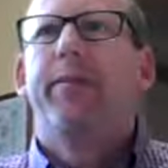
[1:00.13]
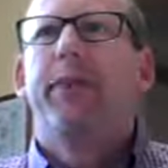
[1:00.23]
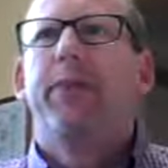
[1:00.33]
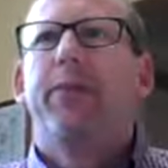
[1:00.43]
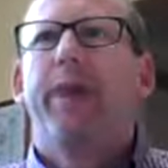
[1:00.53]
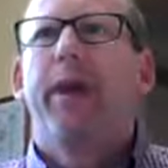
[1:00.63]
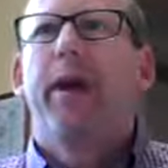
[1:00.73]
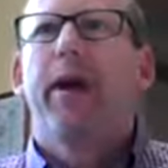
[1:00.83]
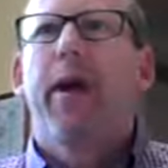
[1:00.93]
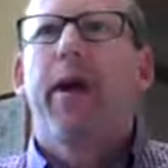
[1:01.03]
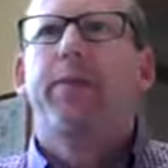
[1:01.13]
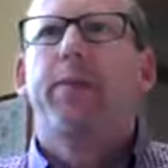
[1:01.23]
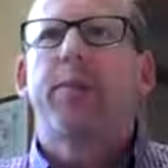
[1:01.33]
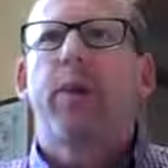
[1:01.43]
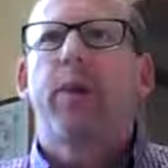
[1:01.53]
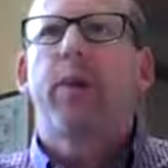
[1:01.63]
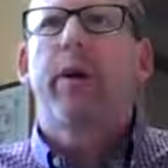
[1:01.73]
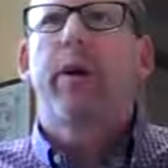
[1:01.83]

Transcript: people in our lives, people we're